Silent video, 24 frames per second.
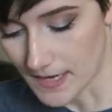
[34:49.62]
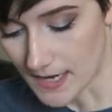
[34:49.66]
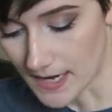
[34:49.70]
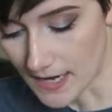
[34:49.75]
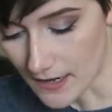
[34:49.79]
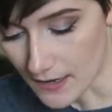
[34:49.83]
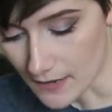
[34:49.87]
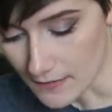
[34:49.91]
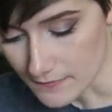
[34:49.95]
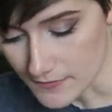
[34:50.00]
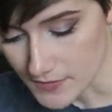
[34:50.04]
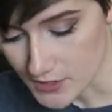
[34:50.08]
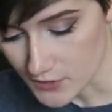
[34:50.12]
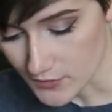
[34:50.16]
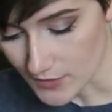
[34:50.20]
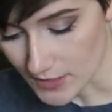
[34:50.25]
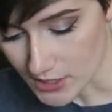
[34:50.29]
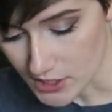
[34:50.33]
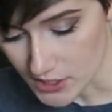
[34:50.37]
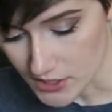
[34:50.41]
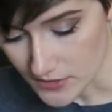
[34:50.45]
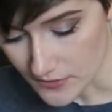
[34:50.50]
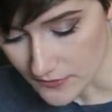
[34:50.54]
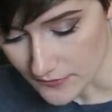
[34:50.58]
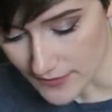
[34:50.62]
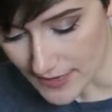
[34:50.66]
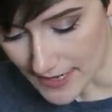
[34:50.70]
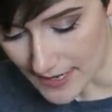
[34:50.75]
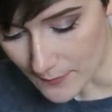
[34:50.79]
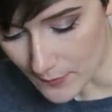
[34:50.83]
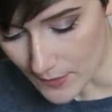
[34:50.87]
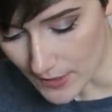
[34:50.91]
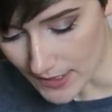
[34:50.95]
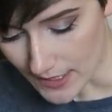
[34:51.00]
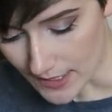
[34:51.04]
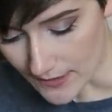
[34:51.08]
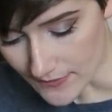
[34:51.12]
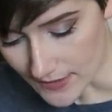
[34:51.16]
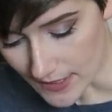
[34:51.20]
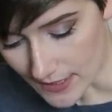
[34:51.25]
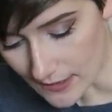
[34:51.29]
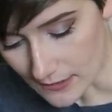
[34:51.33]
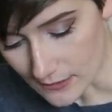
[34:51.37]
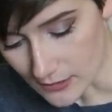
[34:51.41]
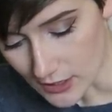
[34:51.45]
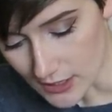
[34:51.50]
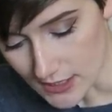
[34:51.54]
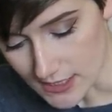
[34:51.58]
I've stretched the fabric, I've
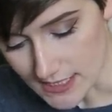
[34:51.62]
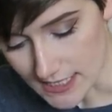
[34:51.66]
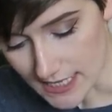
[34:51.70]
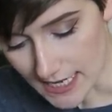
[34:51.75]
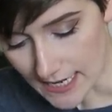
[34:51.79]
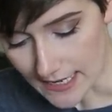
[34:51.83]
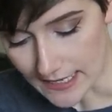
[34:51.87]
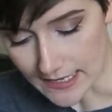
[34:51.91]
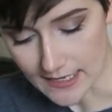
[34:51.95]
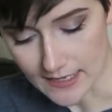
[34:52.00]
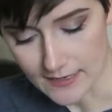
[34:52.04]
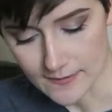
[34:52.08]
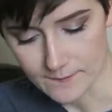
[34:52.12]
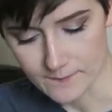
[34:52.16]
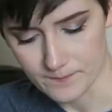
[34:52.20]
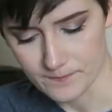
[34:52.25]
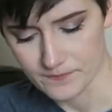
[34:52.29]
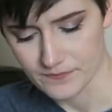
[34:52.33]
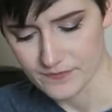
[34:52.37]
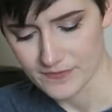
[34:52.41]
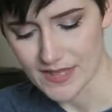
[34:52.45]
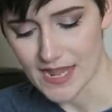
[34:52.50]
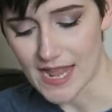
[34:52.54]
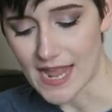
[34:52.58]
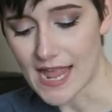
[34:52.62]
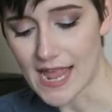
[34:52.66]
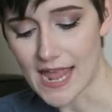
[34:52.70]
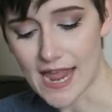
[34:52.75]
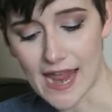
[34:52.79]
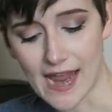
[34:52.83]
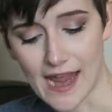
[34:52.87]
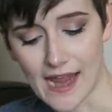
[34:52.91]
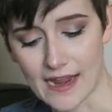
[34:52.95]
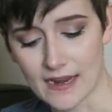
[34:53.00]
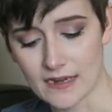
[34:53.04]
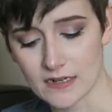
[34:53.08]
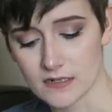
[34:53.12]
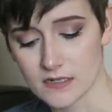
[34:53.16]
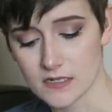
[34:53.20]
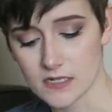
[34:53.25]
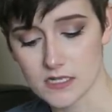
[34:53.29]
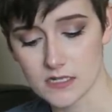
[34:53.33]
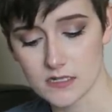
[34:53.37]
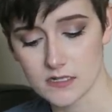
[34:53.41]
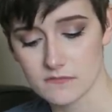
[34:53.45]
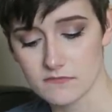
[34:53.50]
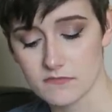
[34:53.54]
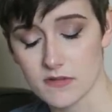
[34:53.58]
kind of looked at it, and
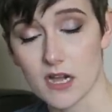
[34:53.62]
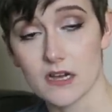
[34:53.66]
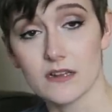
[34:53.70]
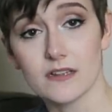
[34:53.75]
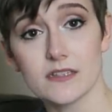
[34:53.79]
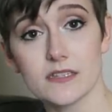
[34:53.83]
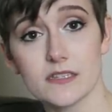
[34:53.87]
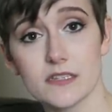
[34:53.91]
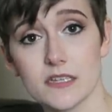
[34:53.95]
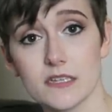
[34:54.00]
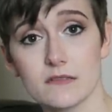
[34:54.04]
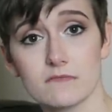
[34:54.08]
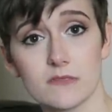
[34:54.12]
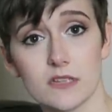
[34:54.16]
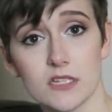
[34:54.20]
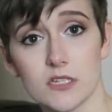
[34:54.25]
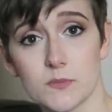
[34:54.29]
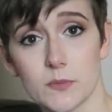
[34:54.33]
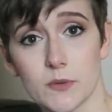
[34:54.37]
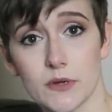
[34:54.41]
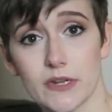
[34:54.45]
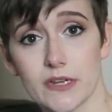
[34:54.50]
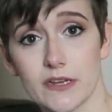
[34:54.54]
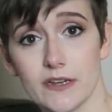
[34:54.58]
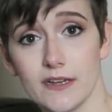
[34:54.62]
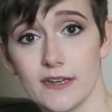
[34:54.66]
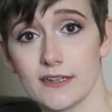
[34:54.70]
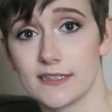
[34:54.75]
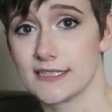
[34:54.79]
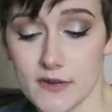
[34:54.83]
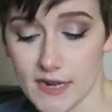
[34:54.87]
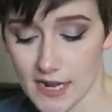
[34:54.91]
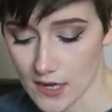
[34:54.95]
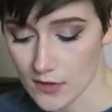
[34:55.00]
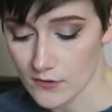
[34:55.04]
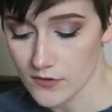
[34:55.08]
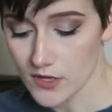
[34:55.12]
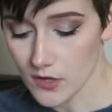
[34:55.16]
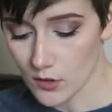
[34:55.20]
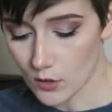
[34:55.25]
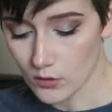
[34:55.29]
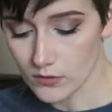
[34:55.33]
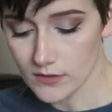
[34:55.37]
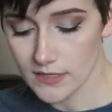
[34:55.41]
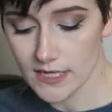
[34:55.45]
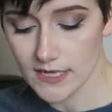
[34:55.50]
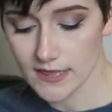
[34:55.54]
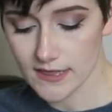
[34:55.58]
honestly, it looks pretty good. Now the
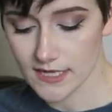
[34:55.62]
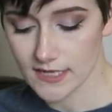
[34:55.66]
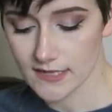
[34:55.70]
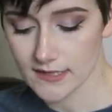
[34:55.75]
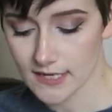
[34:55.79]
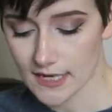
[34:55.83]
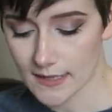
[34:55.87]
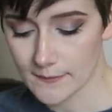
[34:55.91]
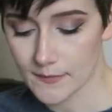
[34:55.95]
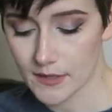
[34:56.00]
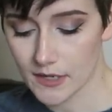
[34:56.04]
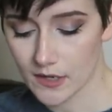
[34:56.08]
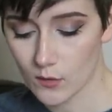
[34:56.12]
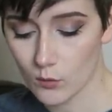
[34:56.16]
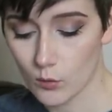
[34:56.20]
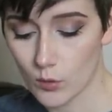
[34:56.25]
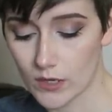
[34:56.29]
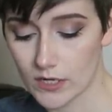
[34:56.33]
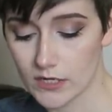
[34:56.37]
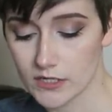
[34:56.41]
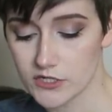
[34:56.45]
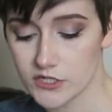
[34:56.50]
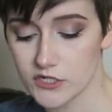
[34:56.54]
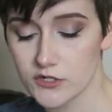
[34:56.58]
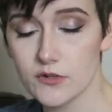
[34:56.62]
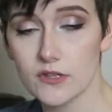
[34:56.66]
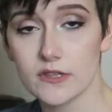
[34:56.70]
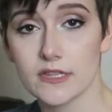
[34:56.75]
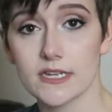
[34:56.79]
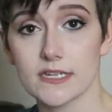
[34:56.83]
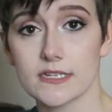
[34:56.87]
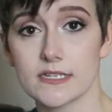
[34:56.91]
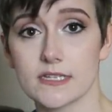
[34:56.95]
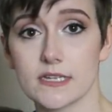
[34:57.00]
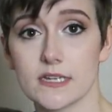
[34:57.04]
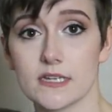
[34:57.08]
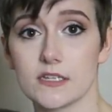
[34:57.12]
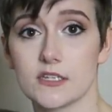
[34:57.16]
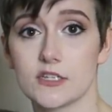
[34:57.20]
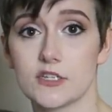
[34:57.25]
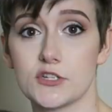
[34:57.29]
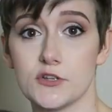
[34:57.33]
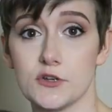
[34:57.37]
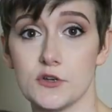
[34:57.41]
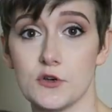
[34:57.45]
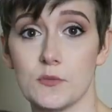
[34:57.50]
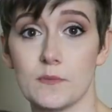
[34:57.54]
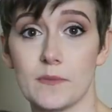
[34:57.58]
only thing that I'm gonna wanna do to this is
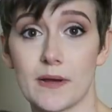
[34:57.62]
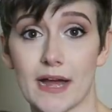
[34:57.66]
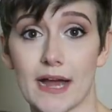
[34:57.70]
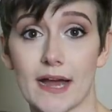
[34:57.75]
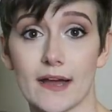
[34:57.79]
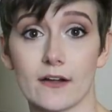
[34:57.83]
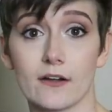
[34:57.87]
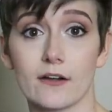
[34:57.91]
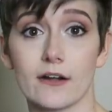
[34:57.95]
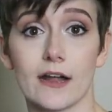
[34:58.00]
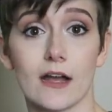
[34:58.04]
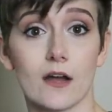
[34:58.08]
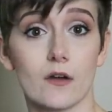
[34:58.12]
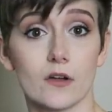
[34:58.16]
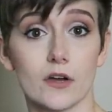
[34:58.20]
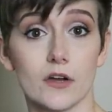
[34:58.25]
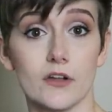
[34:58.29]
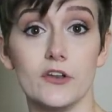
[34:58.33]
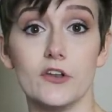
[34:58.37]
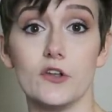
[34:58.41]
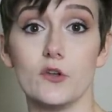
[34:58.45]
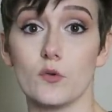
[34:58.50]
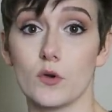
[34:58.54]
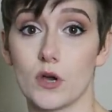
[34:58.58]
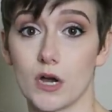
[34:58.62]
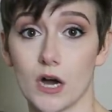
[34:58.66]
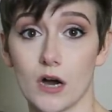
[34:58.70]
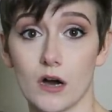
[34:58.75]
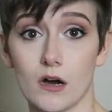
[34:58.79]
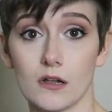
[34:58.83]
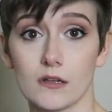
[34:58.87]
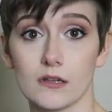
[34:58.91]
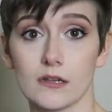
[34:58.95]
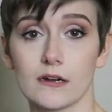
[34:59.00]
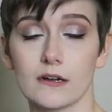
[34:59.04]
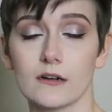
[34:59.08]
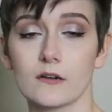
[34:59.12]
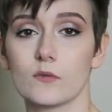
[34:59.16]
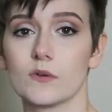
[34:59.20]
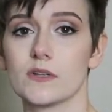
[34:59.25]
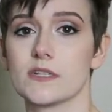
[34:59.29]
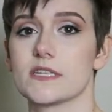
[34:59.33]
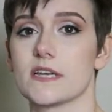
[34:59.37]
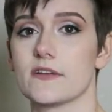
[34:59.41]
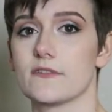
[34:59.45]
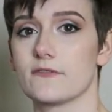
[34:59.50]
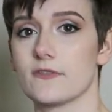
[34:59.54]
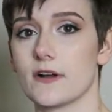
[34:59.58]
to pattern out a new collar
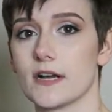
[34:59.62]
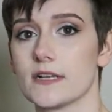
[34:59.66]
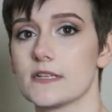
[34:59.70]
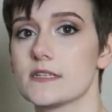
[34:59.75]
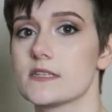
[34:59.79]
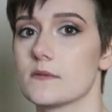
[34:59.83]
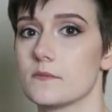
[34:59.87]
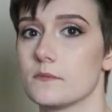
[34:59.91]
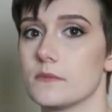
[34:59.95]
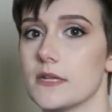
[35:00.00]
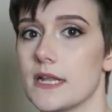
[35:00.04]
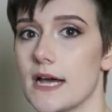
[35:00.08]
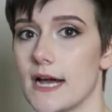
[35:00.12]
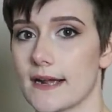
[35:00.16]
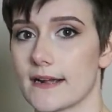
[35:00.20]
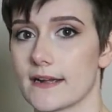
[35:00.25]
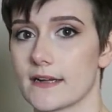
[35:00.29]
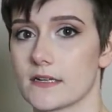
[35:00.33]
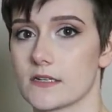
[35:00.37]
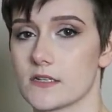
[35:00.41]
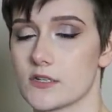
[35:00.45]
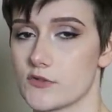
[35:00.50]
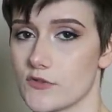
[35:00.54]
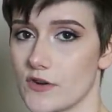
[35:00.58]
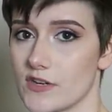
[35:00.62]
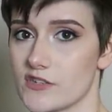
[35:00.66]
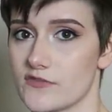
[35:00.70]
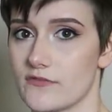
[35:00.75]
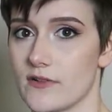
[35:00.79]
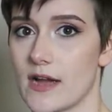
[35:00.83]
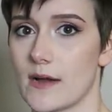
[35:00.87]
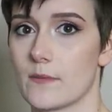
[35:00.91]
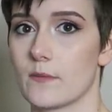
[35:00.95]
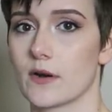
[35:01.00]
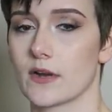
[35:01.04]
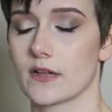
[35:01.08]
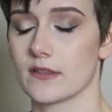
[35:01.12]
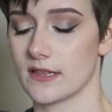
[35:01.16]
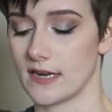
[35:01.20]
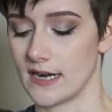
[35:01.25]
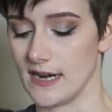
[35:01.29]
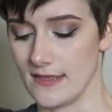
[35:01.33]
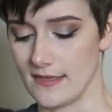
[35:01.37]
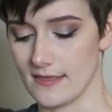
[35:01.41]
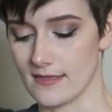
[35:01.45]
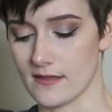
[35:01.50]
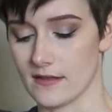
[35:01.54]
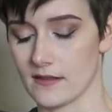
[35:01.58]
once I find some black stretch fabric that
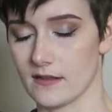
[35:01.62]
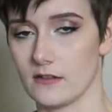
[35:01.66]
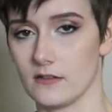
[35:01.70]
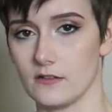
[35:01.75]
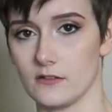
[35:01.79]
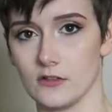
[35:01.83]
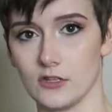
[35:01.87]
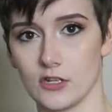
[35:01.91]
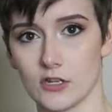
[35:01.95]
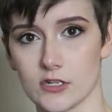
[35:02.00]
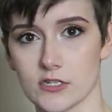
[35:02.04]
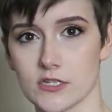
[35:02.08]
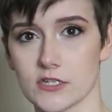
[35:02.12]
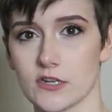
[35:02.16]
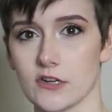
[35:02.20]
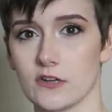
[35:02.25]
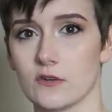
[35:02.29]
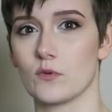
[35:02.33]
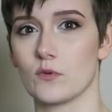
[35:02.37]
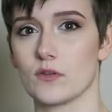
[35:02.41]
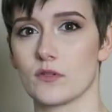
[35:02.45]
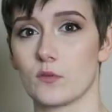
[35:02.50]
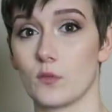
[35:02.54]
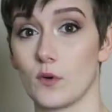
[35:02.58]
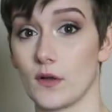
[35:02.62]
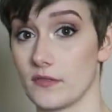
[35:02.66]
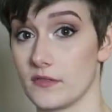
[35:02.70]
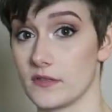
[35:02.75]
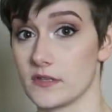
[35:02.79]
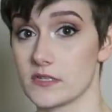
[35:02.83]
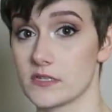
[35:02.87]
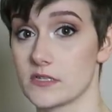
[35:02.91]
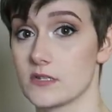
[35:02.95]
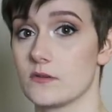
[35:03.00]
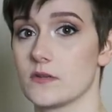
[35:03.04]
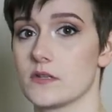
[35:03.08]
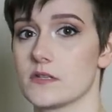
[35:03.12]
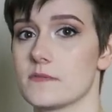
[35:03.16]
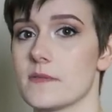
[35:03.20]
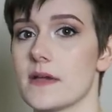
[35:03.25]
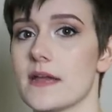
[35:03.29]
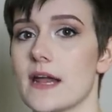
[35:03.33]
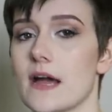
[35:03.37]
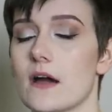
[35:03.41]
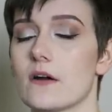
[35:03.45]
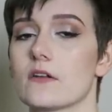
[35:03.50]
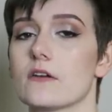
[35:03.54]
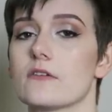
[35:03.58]
I think looks with what this suit is
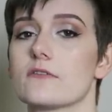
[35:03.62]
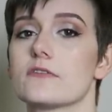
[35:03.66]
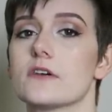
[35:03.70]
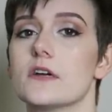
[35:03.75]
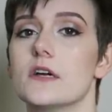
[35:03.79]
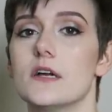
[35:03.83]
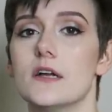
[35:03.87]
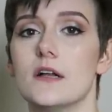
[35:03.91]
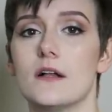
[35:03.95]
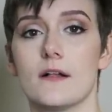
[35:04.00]
made out of.